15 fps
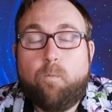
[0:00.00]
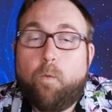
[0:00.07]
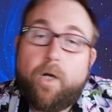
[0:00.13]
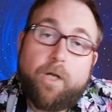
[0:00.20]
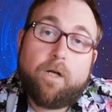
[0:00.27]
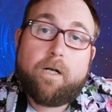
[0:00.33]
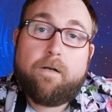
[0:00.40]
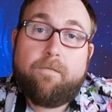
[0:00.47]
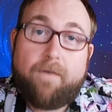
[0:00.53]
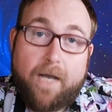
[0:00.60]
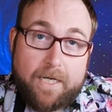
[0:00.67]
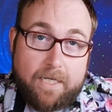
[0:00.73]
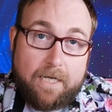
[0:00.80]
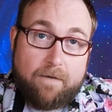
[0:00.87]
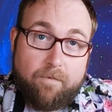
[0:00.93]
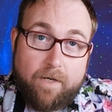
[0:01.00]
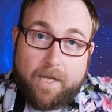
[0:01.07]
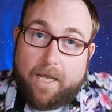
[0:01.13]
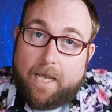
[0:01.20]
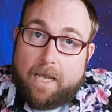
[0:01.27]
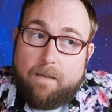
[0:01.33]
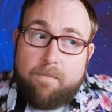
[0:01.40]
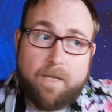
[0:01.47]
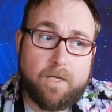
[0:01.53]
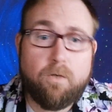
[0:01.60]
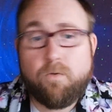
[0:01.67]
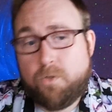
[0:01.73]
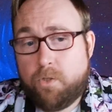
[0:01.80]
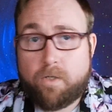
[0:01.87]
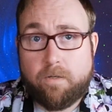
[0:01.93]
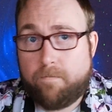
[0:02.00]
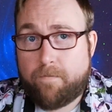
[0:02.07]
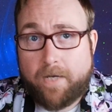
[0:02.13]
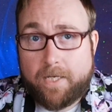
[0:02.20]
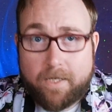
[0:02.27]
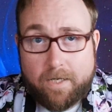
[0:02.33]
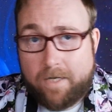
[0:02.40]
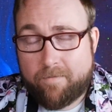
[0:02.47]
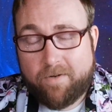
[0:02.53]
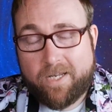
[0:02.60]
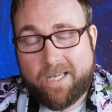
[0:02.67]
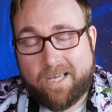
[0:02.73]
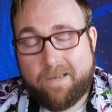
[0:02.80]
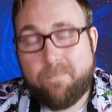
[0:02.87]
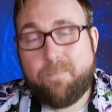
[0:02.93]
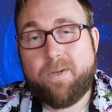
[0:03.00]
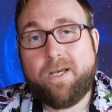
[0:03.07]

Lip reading: what you're going to find in every game, and you shouldn't find it in every game.